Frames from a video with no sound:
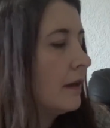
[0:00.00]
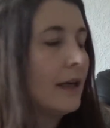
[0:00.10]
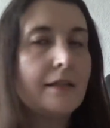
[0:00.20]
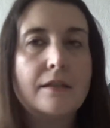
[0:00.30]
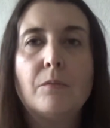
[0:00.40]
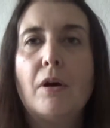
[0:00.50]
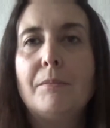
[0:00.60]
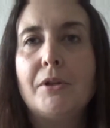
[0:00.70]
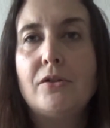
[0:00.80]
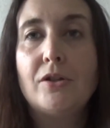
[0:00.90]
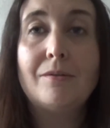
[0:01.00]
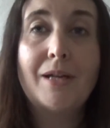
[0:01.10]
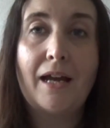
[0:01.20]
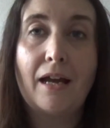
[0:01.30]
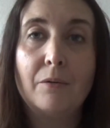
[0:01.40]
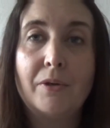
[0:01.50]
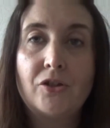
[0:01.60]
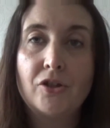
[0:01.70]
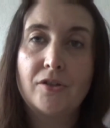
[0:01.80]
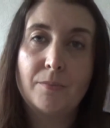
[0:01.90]
Okay, so what I'm going to do now is
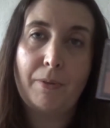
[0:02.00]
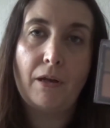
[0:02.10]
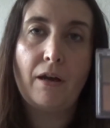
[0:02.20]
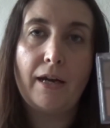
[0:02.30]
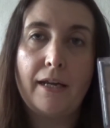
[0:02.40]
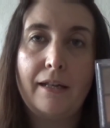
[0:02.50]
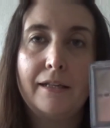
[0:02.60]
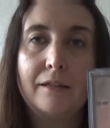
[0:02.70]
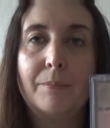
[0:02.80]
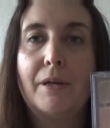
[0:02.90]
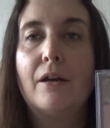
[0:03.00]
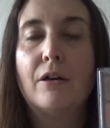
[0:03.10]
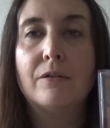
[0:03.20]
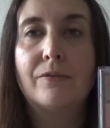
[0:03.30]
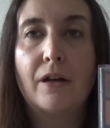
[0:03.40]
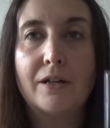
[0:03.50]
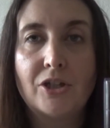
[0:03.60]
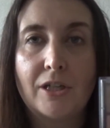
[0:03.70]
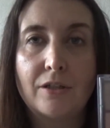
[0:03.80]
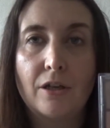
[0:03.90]
just apply a little bit of
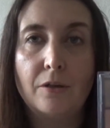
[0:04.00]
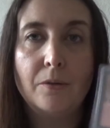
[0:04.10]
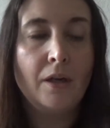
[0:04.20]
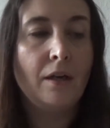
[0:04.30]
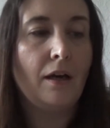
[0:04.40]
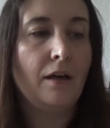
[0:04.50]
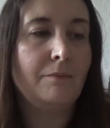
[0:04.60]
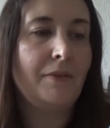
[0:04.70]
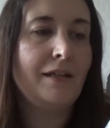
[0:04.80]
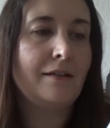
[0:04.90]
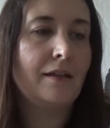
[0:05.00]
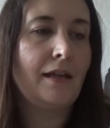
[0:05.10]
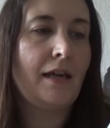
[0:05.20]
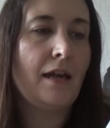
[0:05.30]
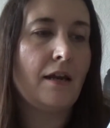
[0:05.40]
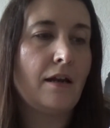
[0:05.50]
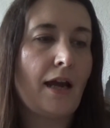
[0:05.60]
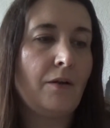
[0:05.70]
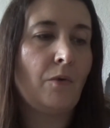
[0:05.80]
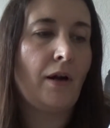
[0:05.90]
eyeshadow. These are the
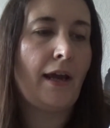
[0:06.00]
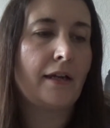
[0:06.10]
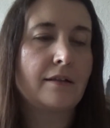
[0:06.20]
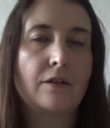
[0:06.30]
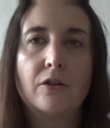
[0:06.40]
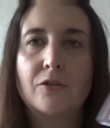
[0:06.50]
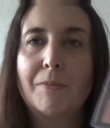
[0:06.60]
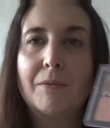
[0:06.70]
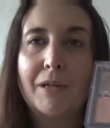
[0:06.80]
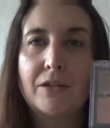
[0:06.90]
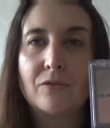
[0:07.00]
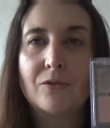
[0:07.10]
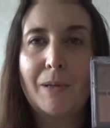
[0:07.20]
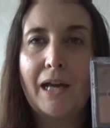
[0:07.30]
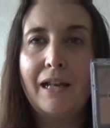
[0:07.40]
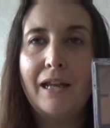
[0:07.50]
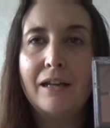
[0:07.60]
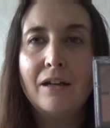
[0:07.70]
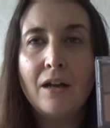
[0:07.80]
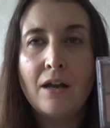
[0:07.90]
NYX Cosmic Metals palette.
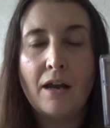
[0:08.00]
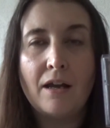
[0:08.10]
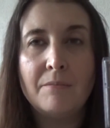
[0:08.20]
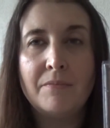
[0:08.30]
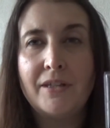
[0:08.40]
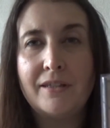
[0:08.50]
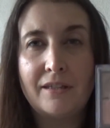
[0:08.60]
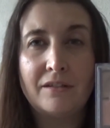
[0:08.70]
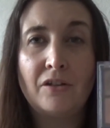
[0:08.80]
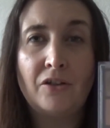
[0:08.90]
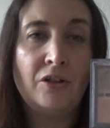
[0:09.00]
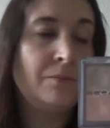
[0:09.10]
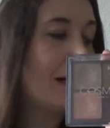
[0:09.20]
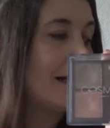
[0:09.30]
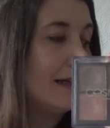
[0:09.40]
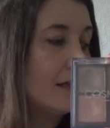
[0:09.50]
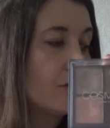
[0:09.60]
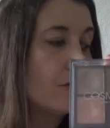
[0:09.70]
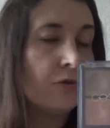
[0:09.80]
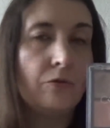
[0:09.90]
This isn't a new palette
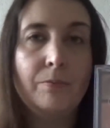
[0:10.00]
at all,